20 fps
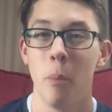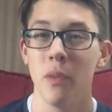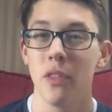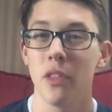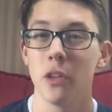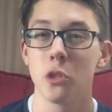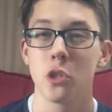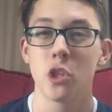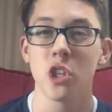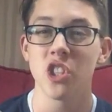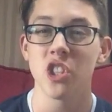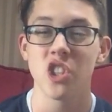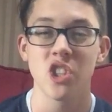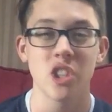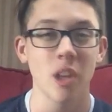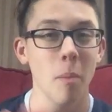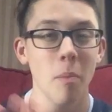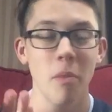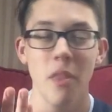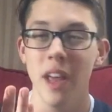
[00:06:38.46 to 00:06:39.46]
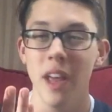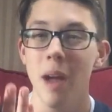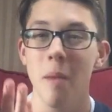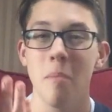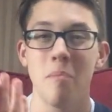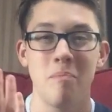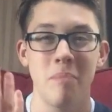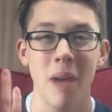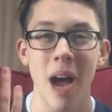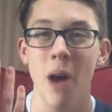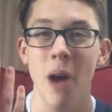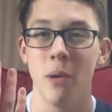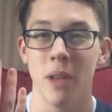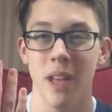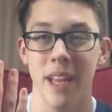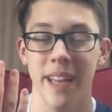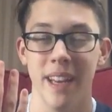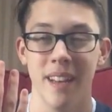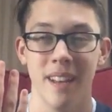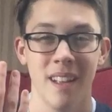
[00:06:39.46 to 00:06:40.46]
But there's just something
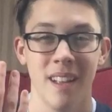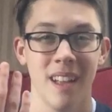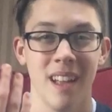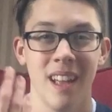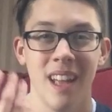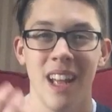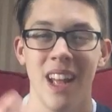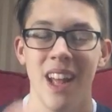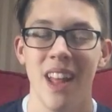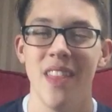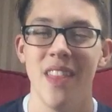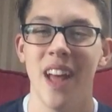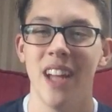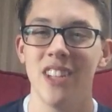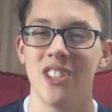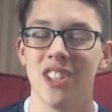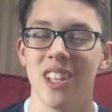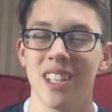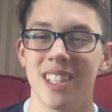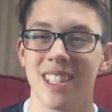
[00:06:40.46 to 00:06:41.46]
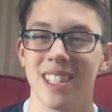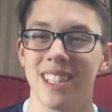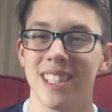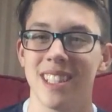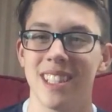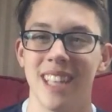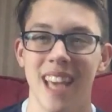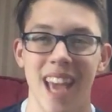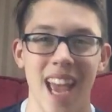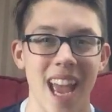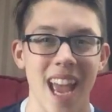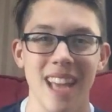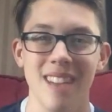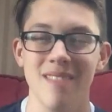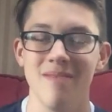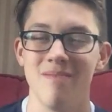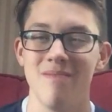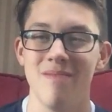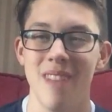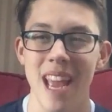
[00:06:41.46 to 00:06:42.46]
about it that just
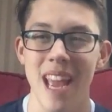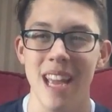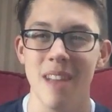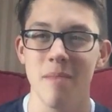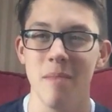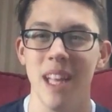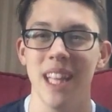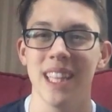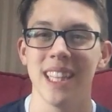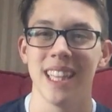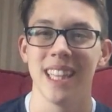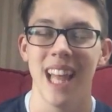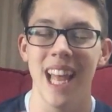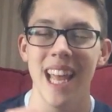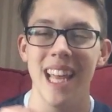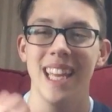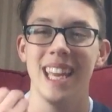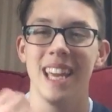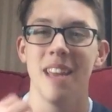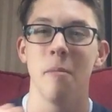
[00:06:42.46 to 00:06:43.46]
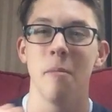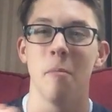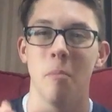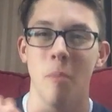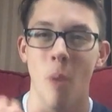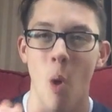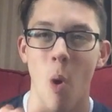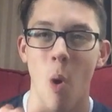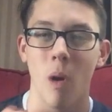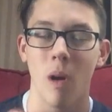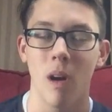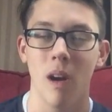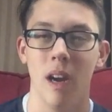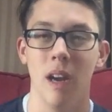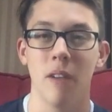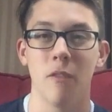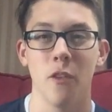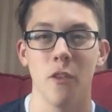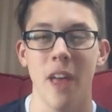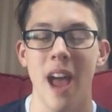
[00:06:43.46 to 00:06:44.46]
can't make me like it
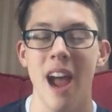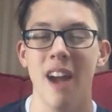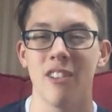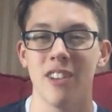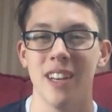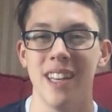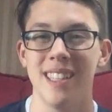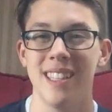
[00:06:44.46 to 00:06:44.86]
more. And for that